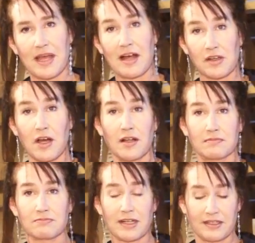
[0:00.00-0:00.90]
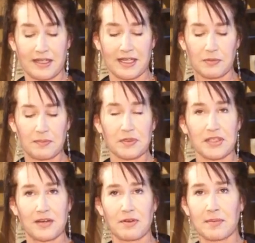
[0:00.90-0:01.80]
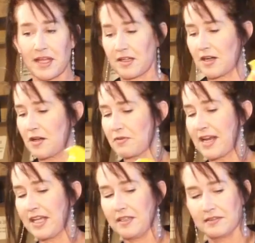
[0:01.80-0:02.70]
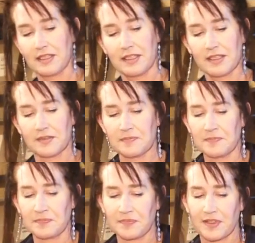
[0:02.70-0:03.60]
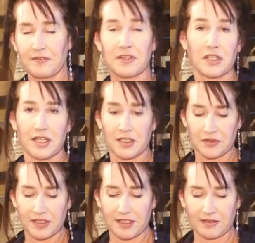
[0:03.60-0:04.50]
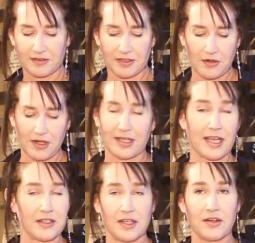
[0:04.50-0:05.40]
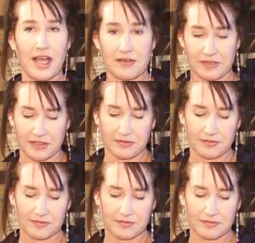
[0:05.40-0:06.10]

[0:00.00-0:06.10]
alcohol, 91% rubbing alcohol ready. If you're going to use it, you don't have to.